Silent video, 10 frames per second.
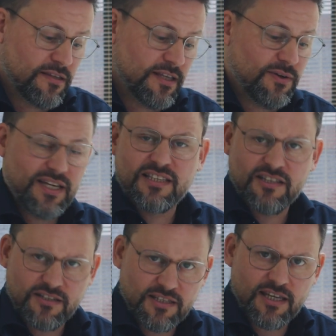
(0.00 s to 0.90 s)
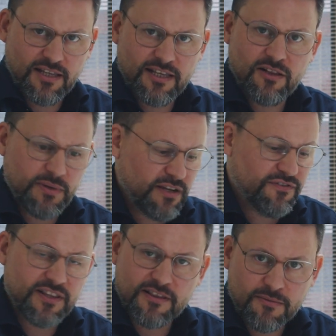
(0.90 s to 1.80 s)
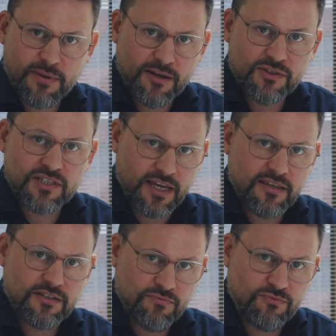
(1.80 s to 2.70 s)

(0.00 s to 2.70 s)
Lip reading: Now, it does take a little bit of fiddling about to get this